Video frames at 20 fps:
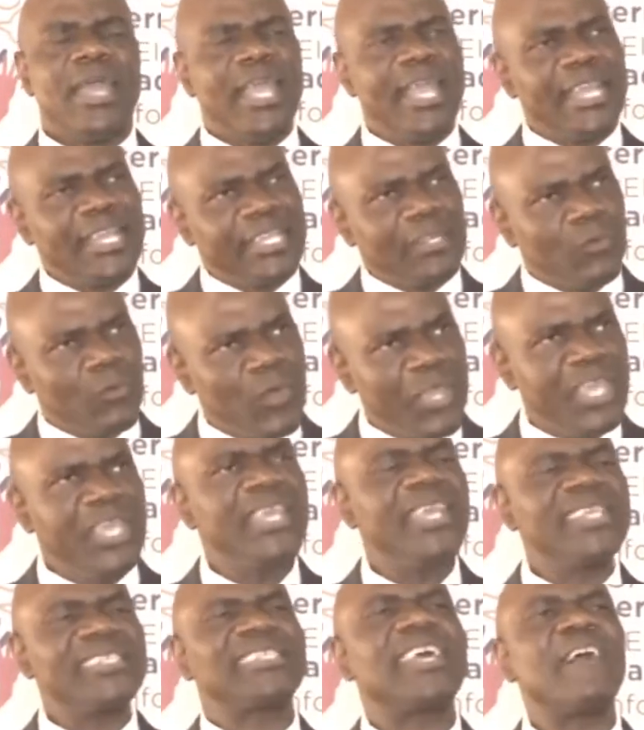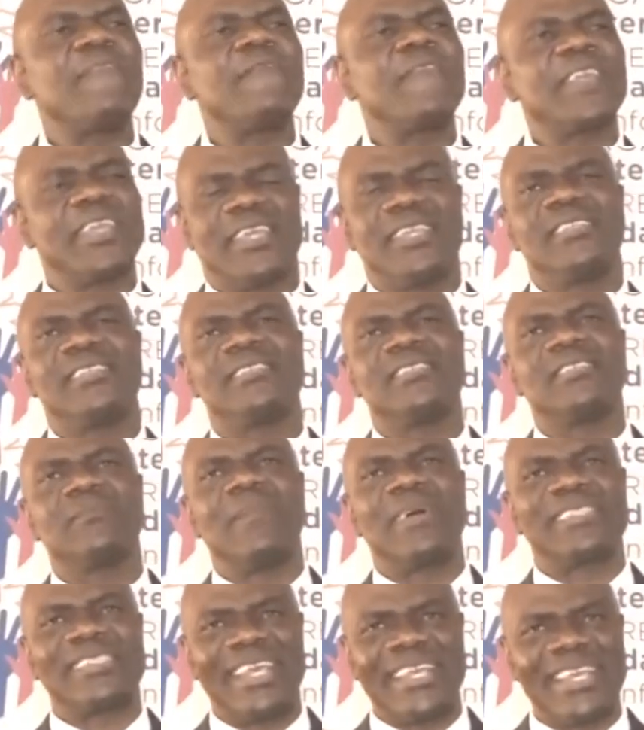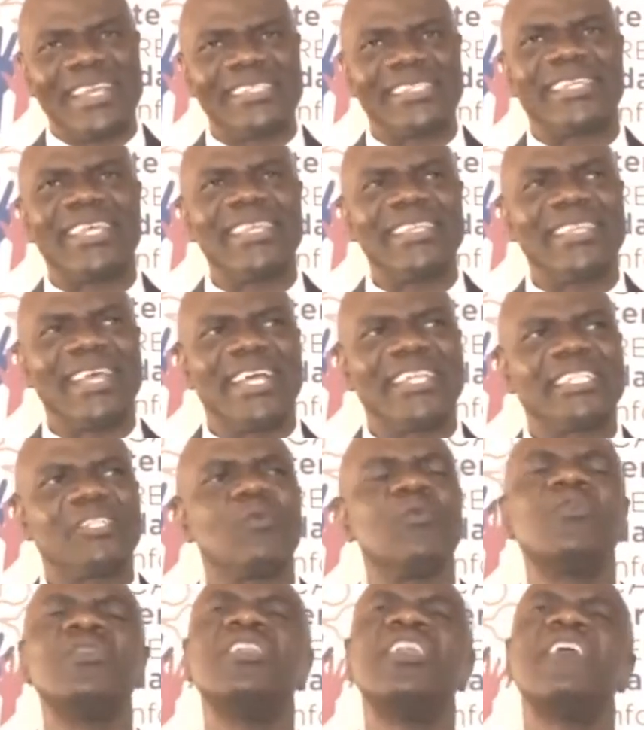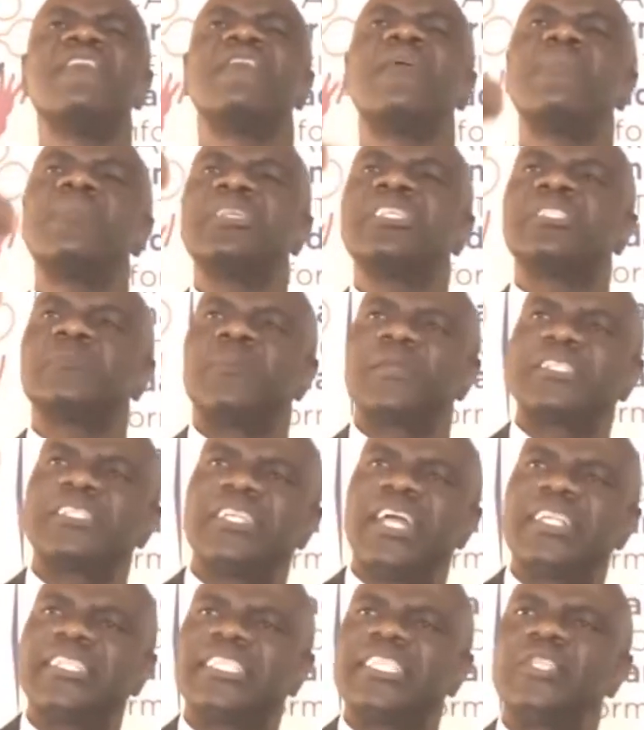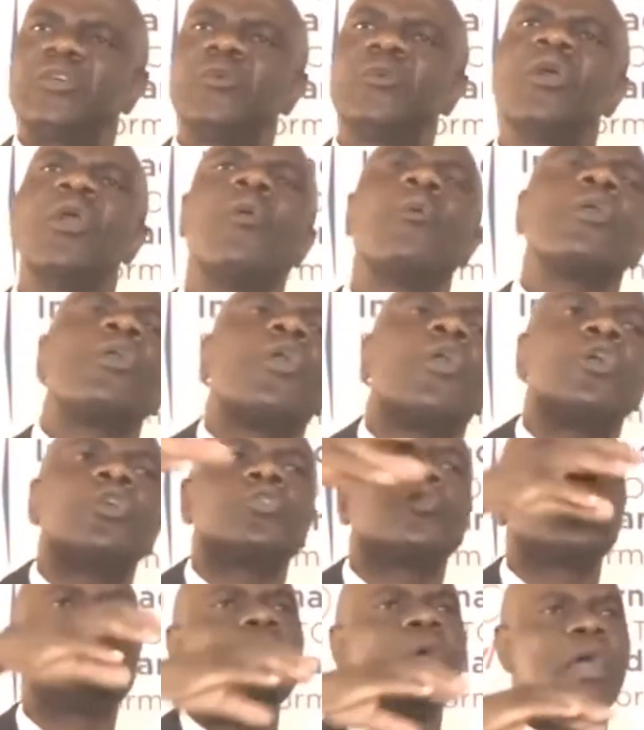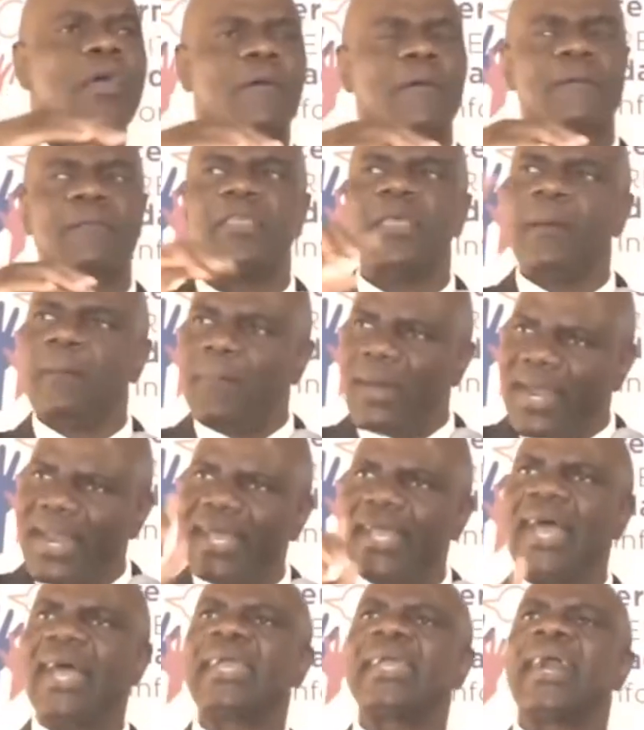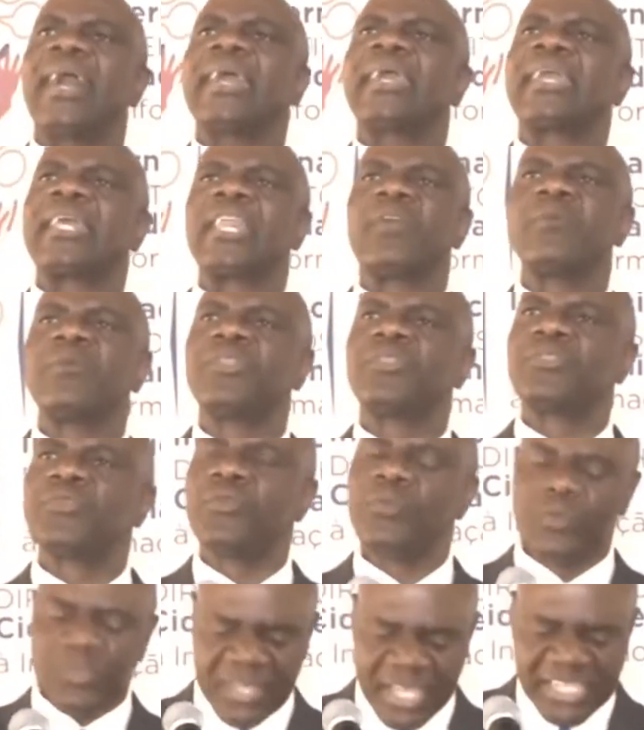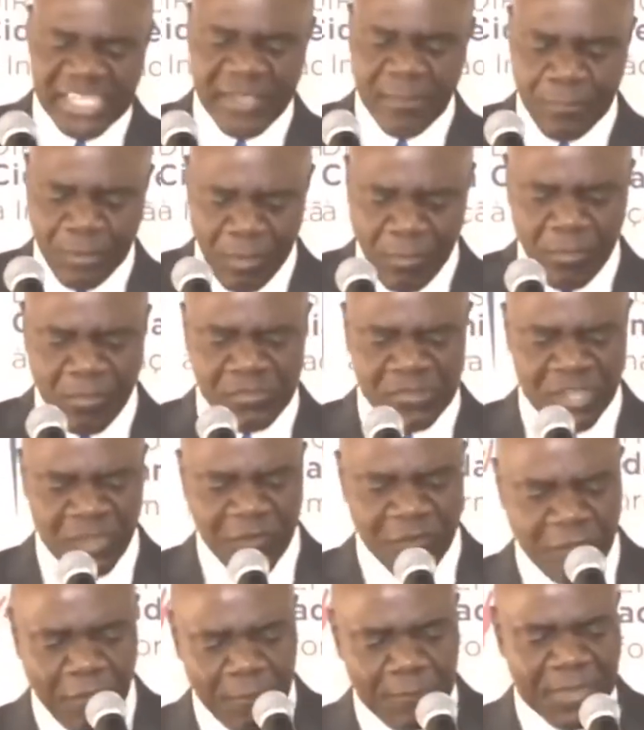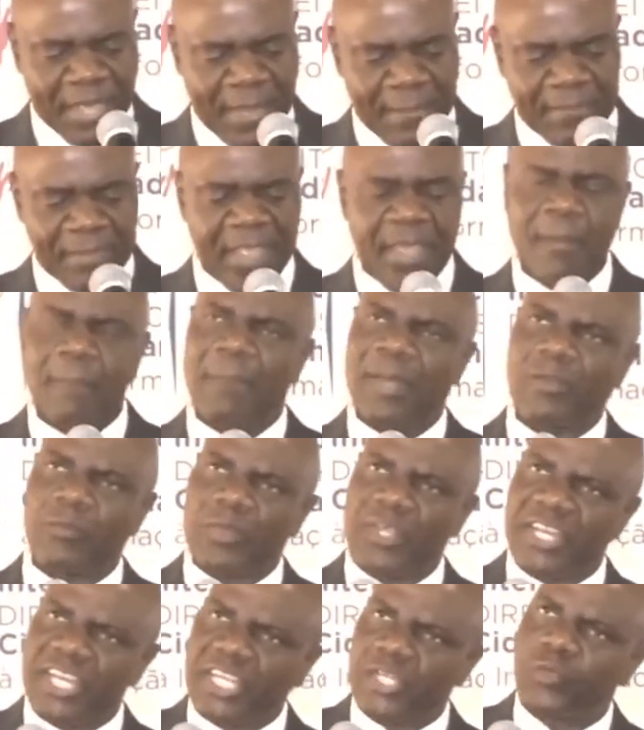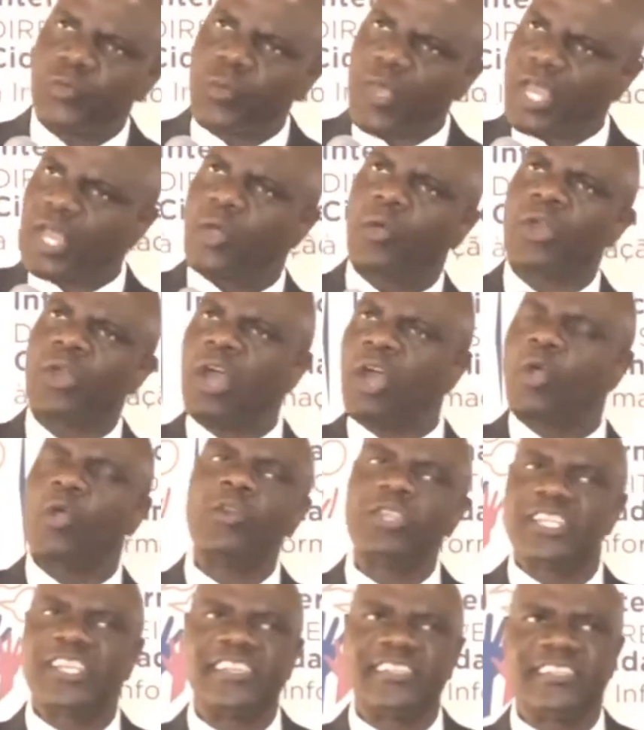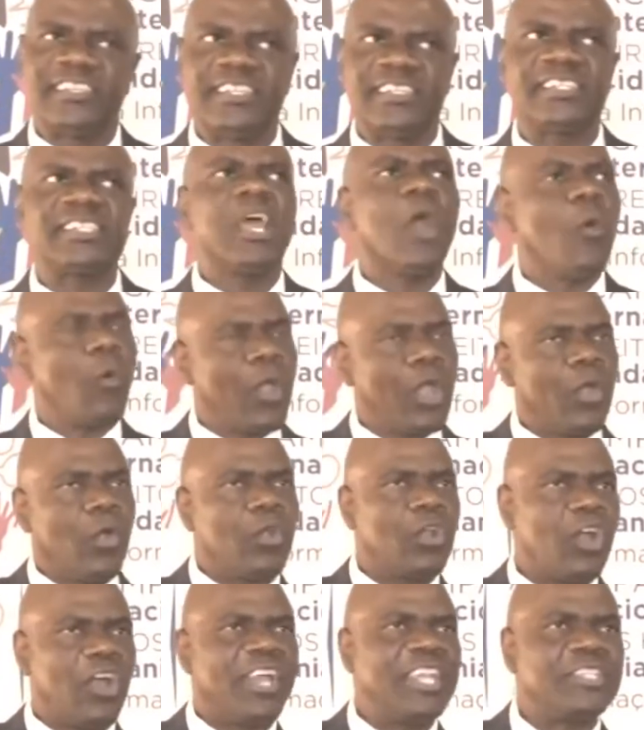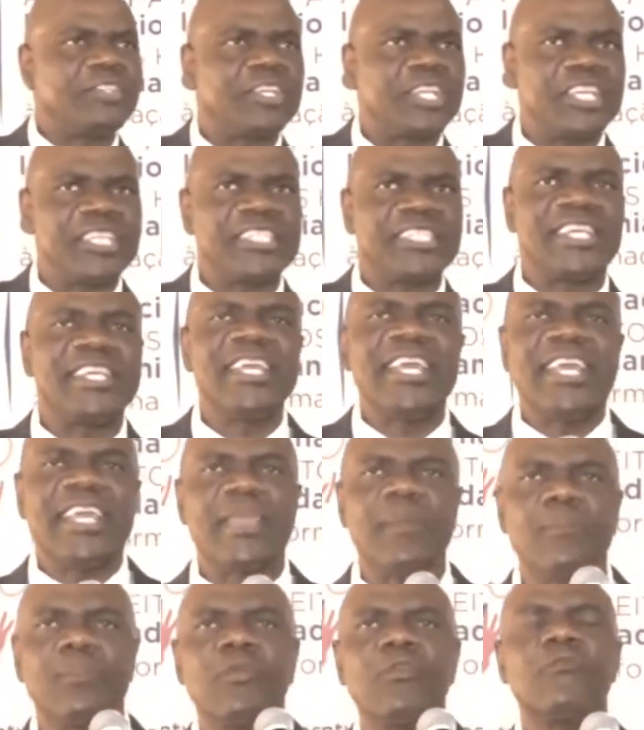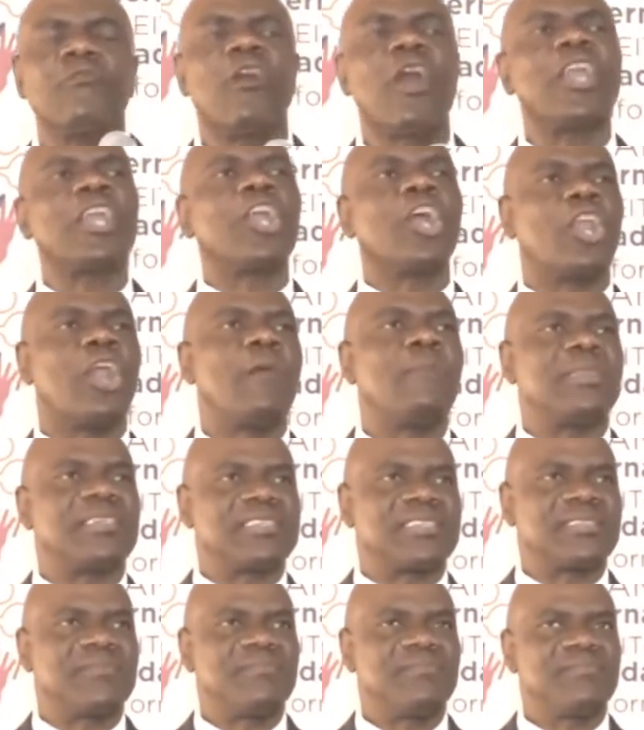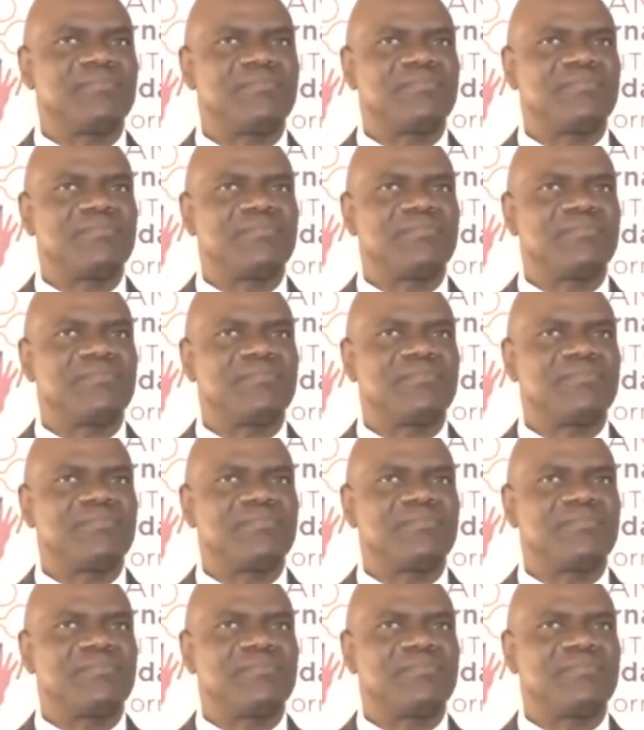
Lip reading: And we as Africans must understand that we'll never be respected until we all do well. But I agree with you, there's a problem with xenophobia, but we need to work on our consciousness, work on our education, improve our economics.